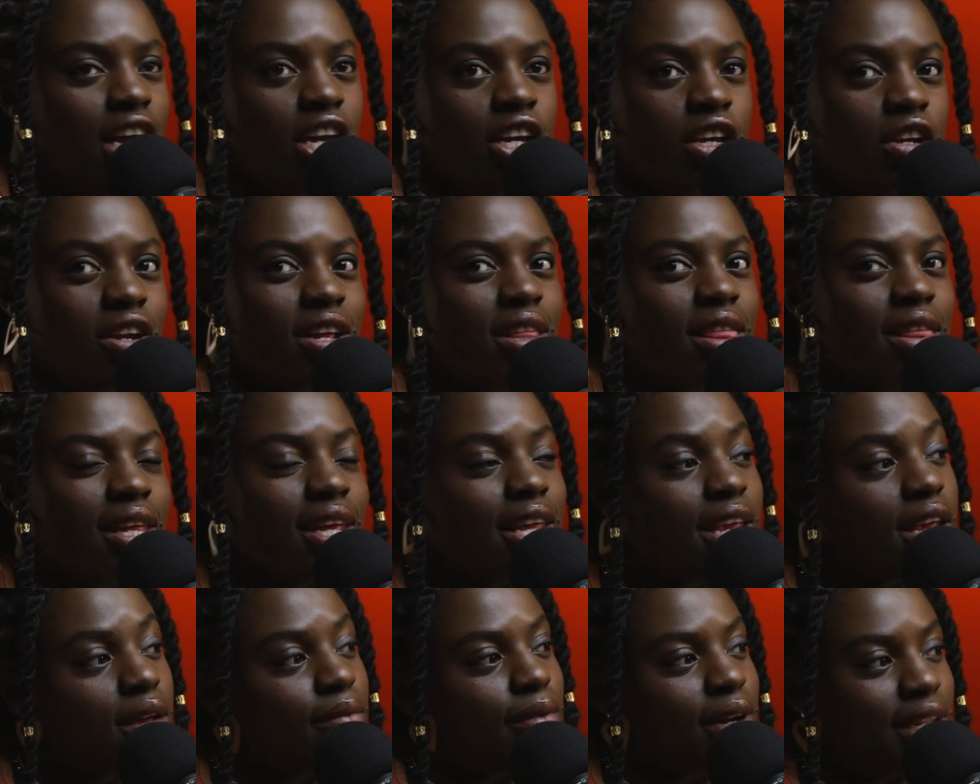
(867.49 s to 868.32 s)
You're not
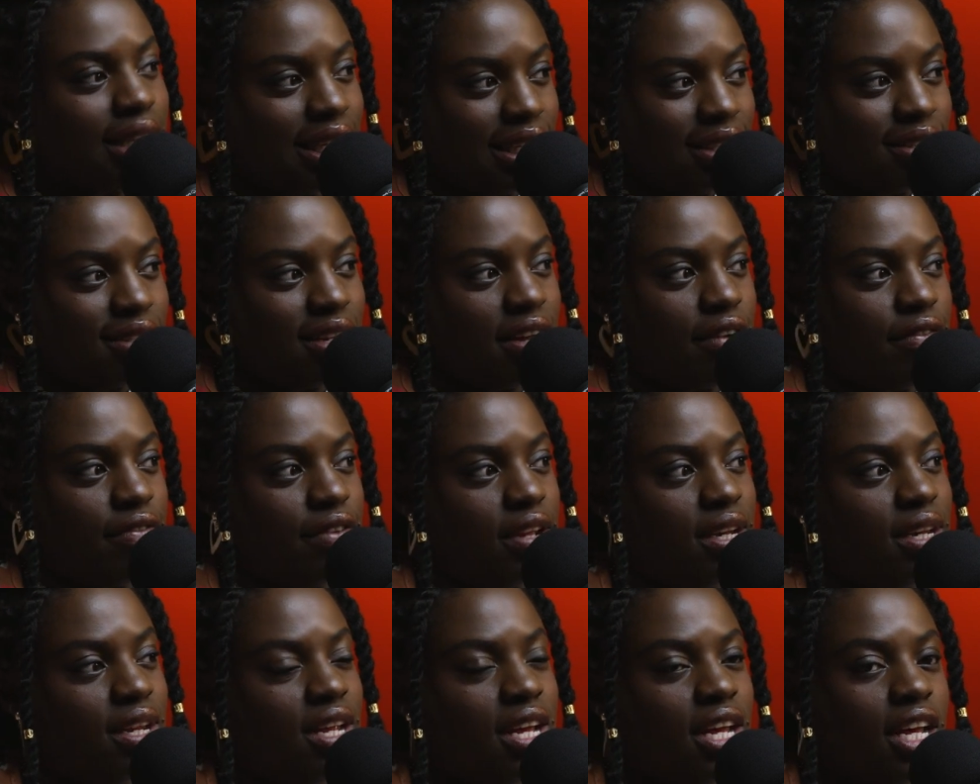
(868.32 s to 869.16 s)
thinking about that stuff.
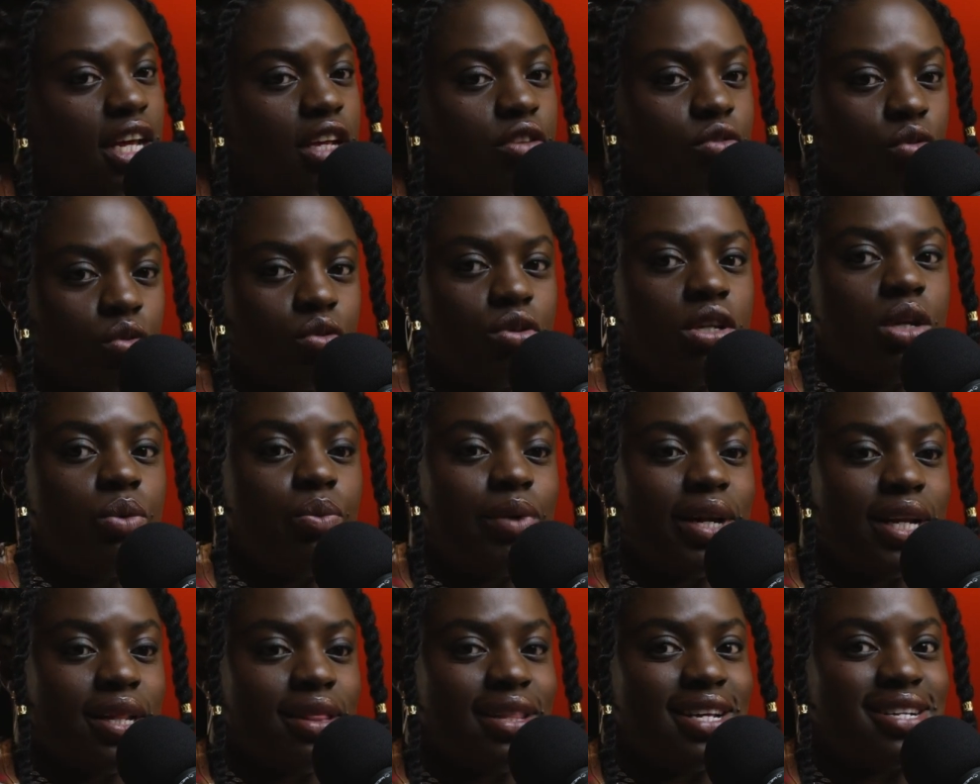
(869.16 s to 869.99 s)
And it's only
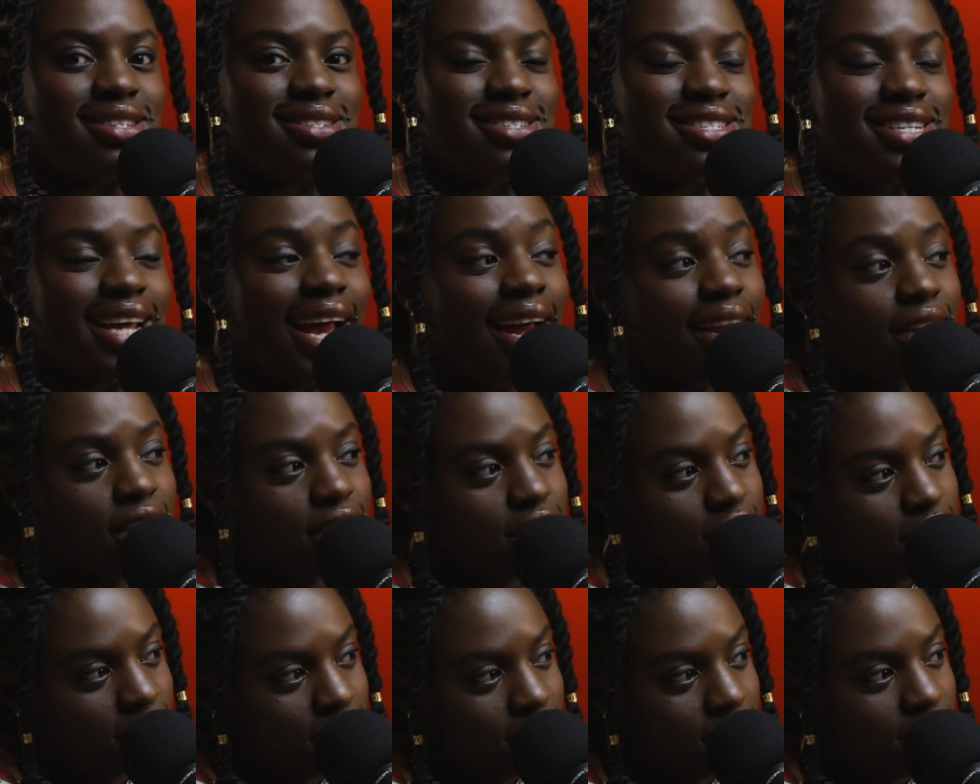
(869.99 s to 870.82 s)
when there's
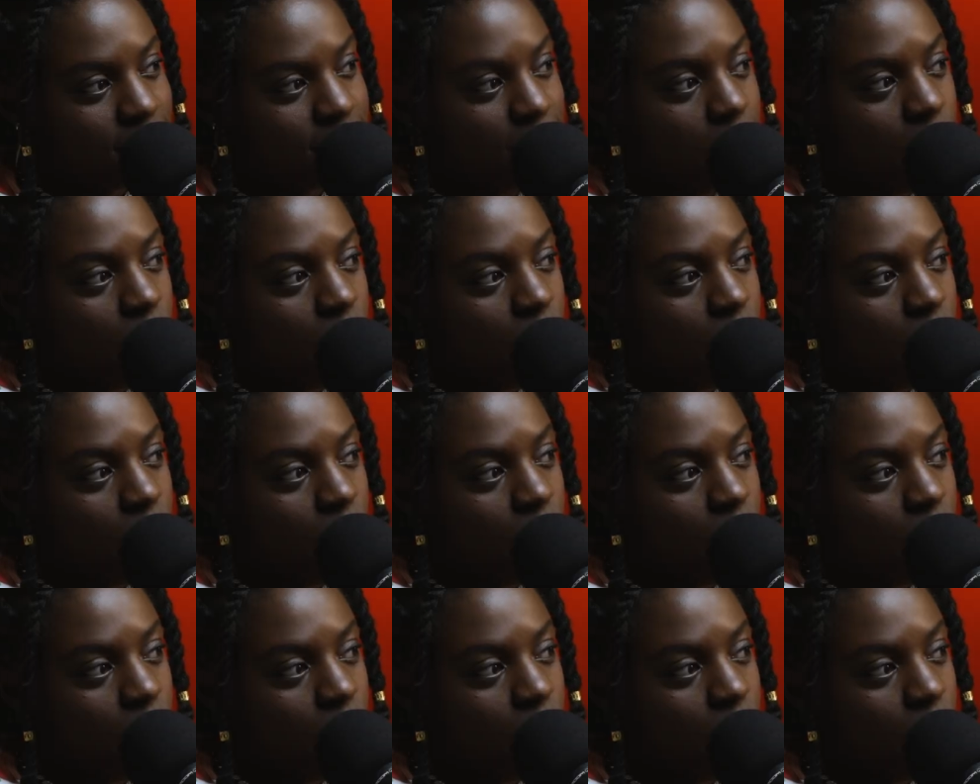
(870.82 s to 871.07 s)
challenges